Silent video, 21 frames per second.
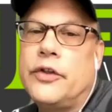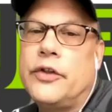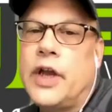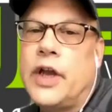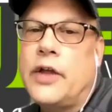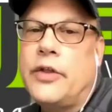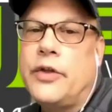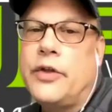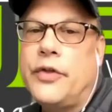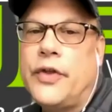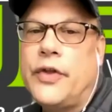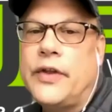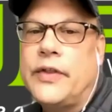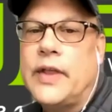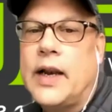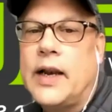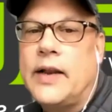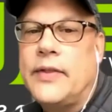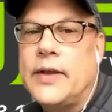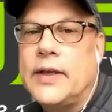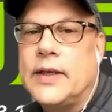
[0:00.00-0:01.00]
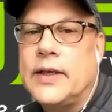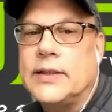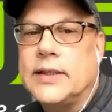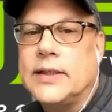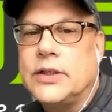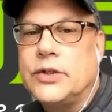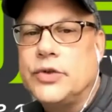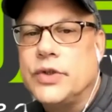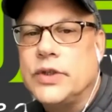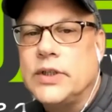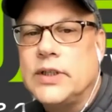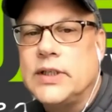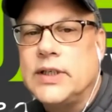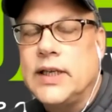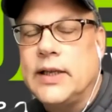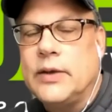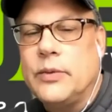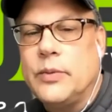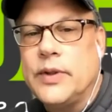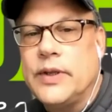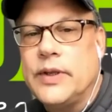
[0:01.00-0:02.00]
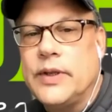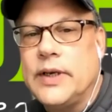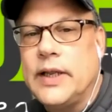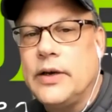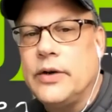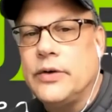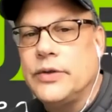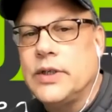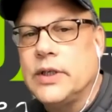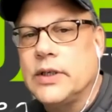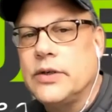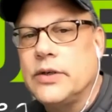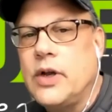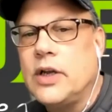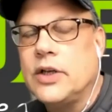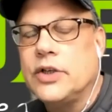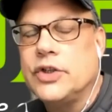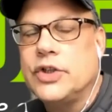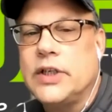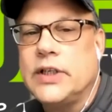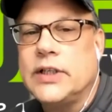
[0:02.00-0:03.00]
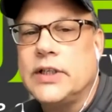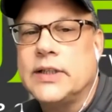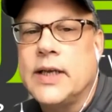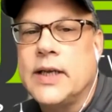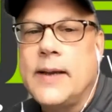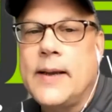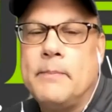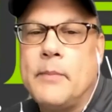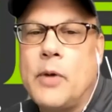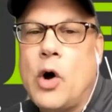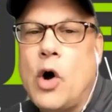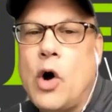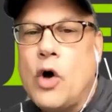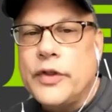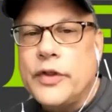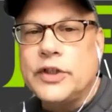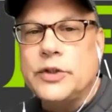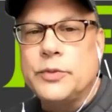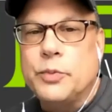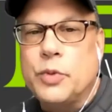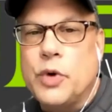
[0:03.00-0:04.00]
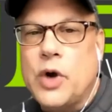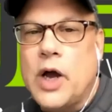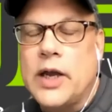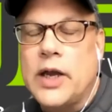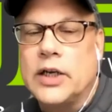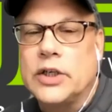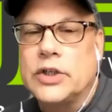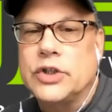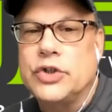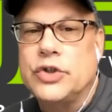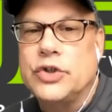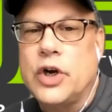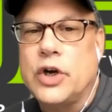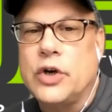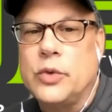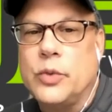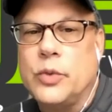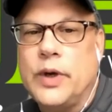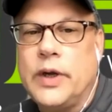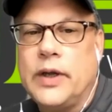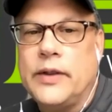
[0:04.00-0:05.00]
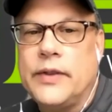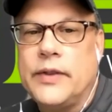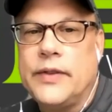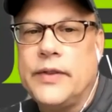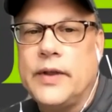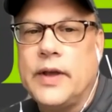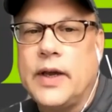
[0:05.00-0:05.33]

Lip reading: other thing that I think is interesting with nanotechnology is all these products start with,